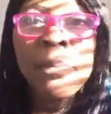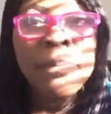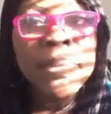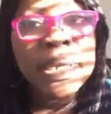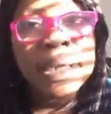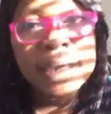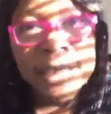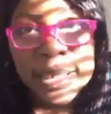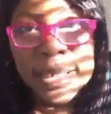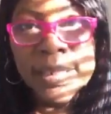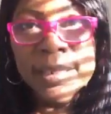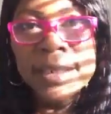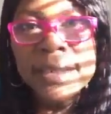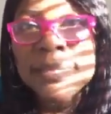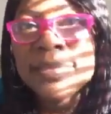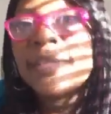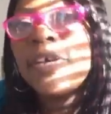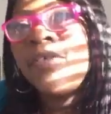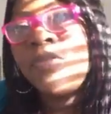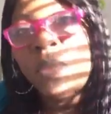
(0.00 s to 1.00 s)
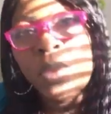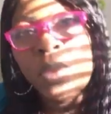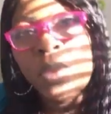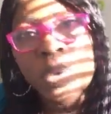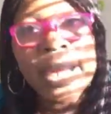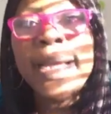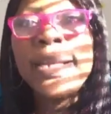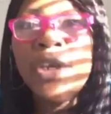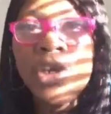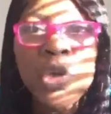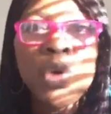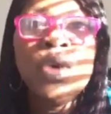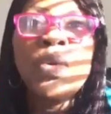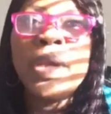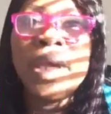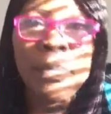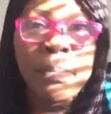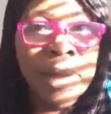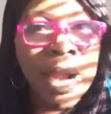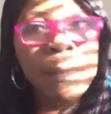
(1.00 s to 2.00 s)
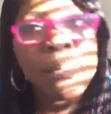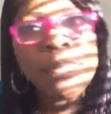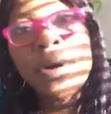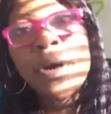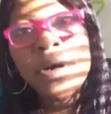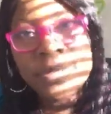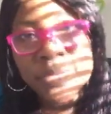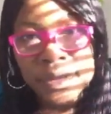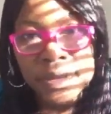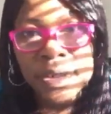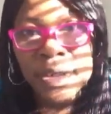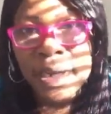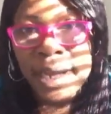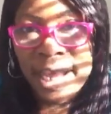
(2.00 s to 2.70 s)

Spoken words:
because of what I do in my personal